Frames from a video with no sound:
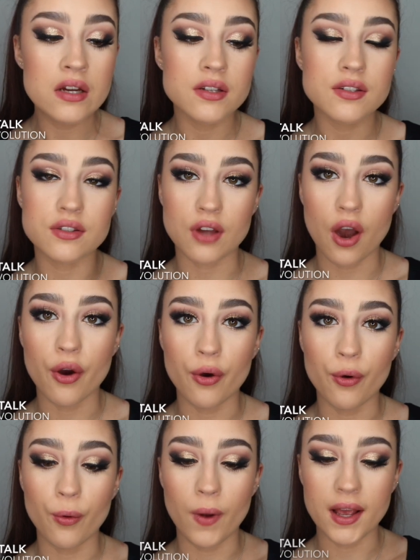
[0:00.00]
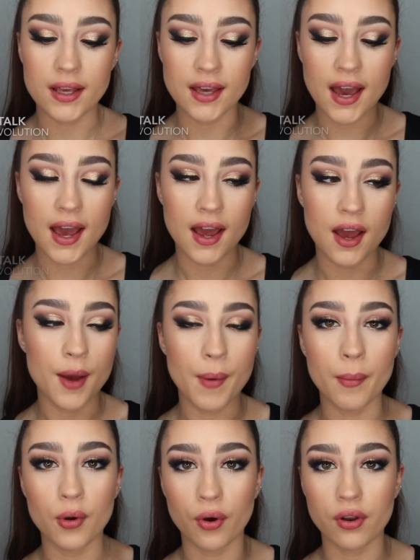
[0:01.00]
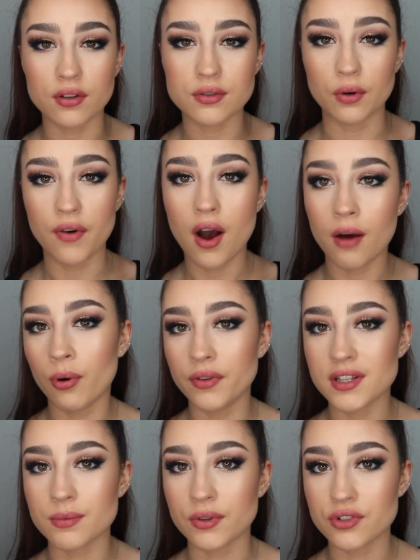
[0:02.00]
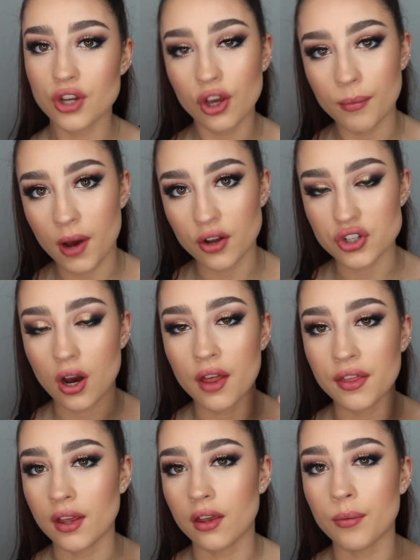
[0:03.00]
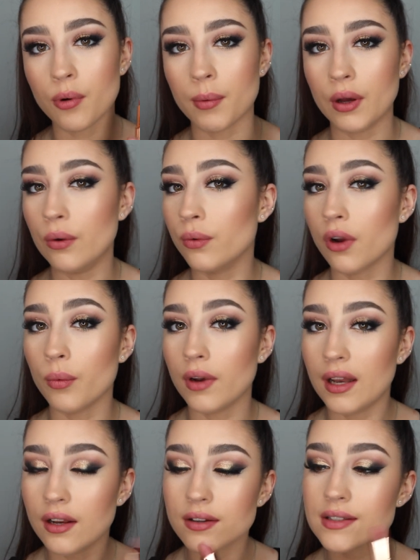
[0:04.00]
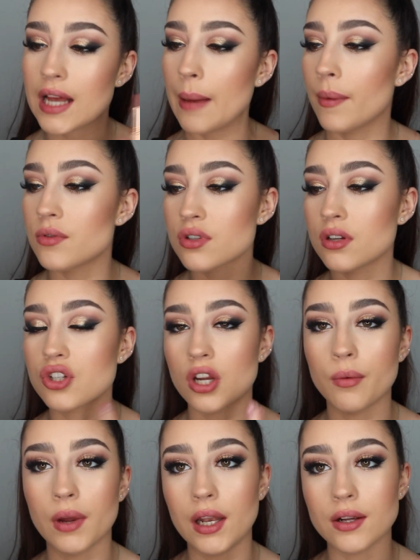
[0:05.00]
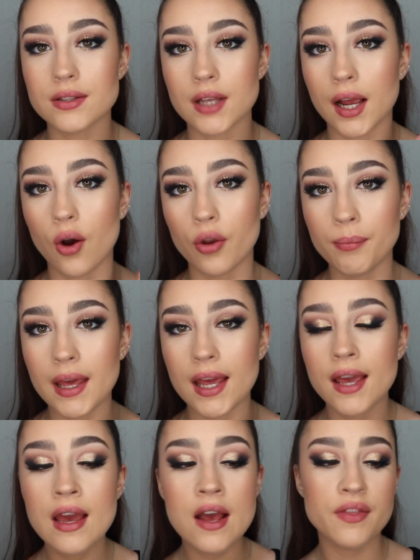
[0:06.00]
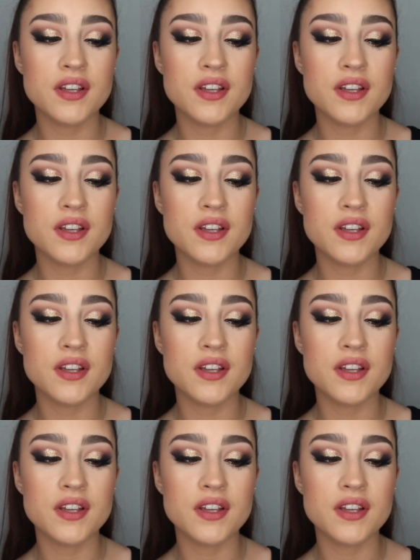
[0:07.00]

So yeah, I'm not going to sort of harp on this one too much. I think you probably all know what it looks like, but I'm just going to show you what it looks like on me.